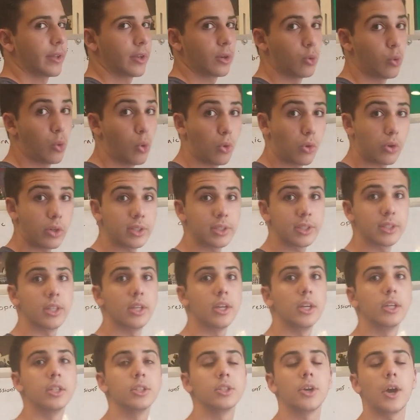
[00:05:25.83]
course,
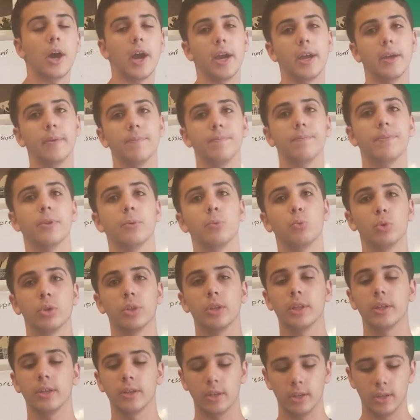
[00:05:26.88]
so I would
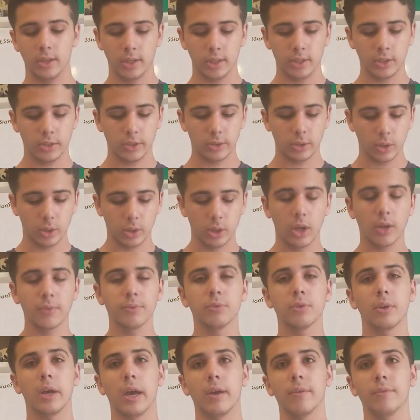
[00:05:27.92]
love
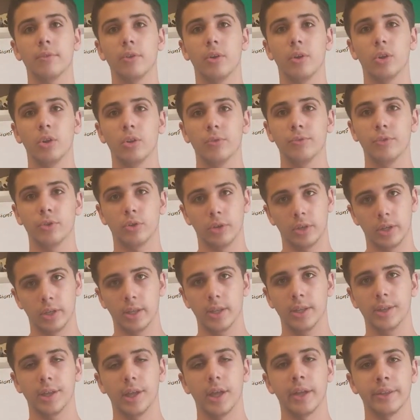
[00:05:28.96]
to have all of your
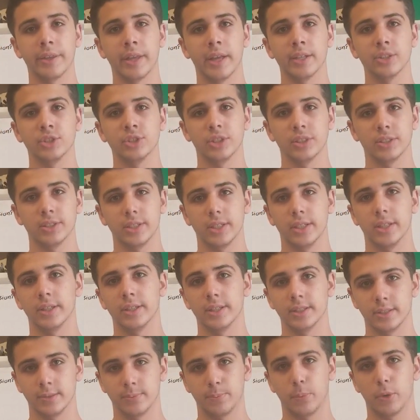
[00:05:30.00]
attentions in
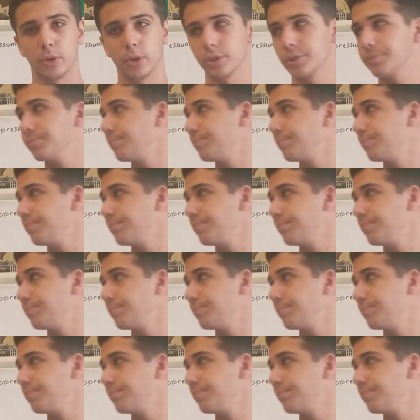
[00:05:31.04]
this part.